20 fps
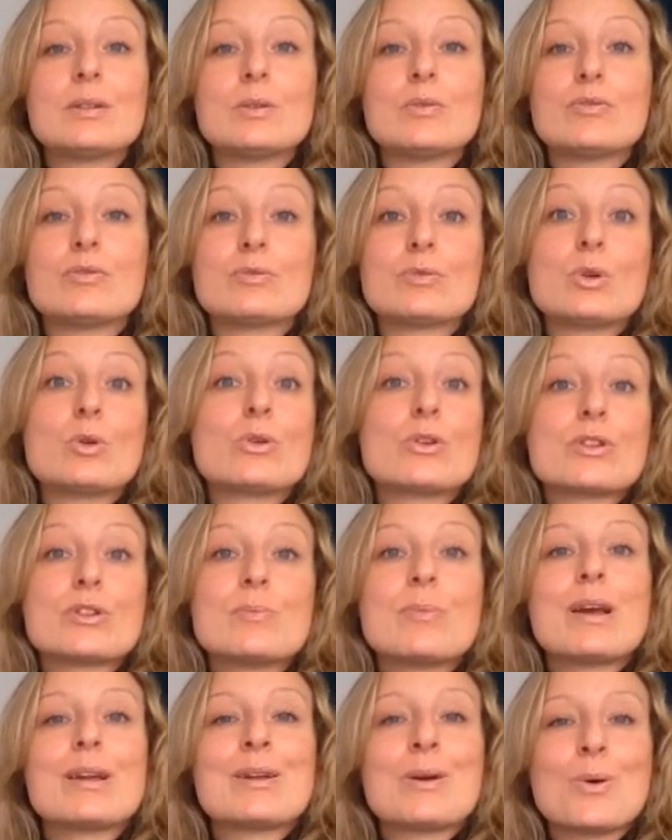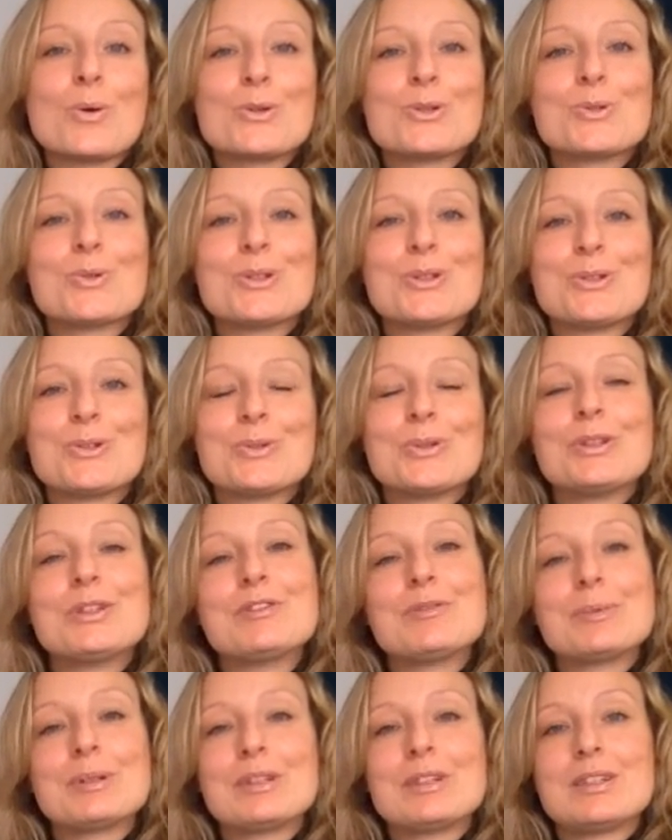Of course, men are also
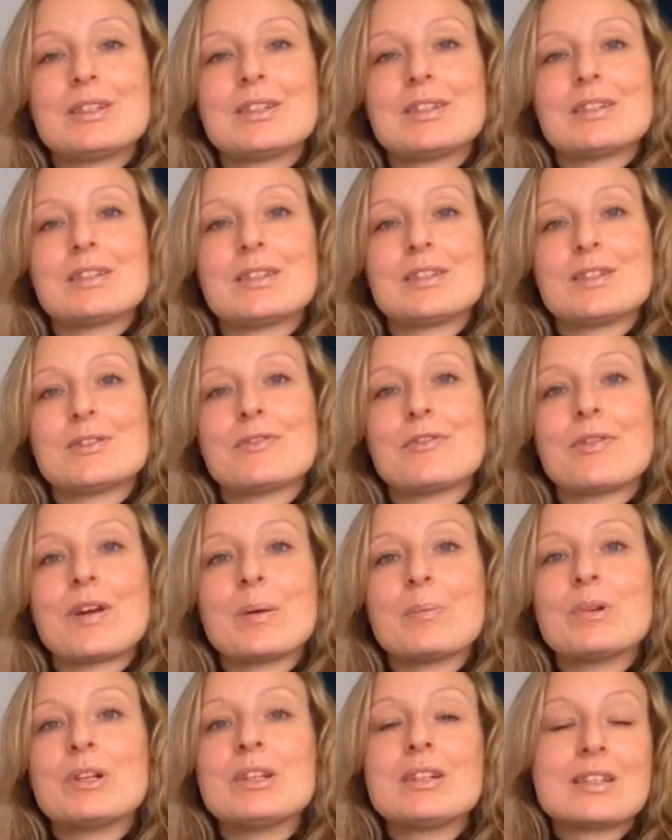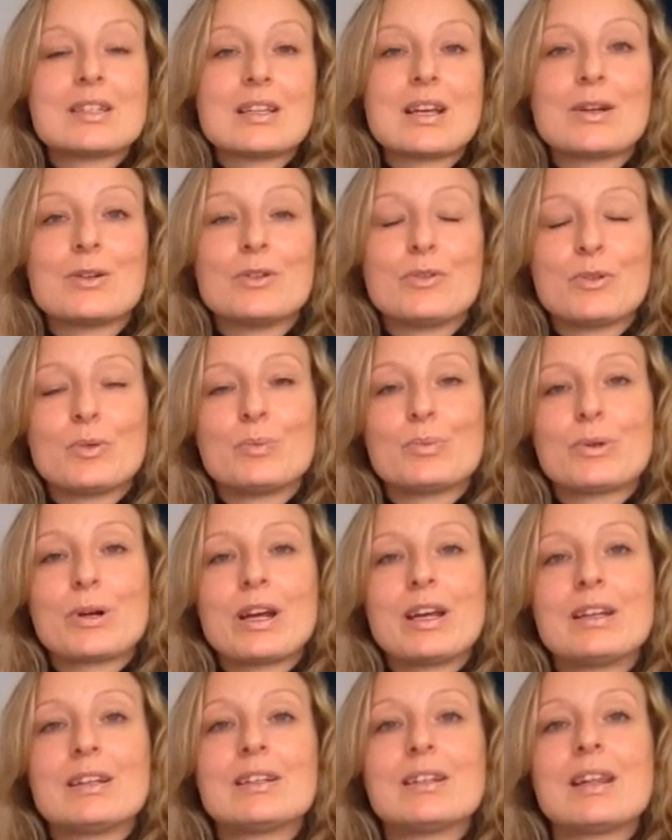intuitive, but it's a feminine side of the
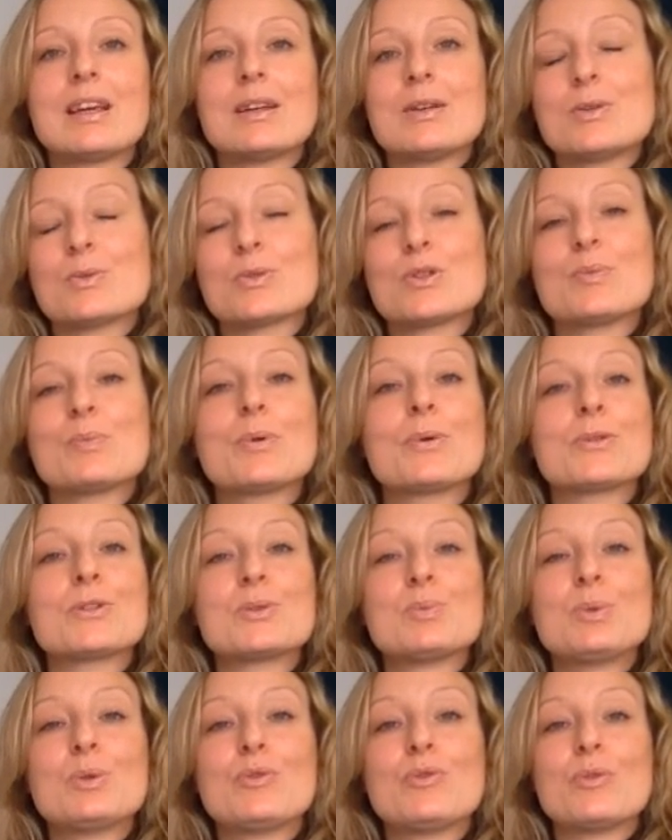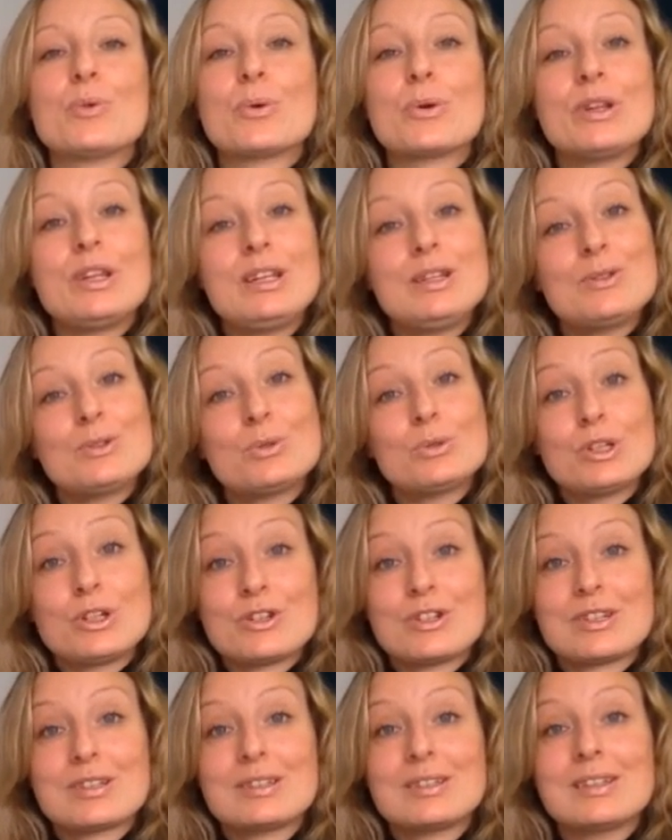brain that is responsible for the
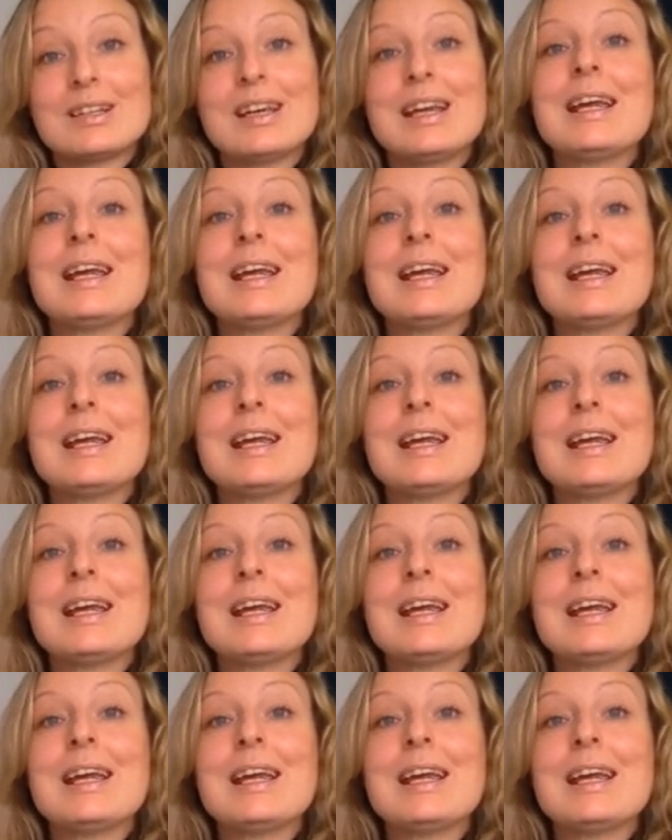intuition.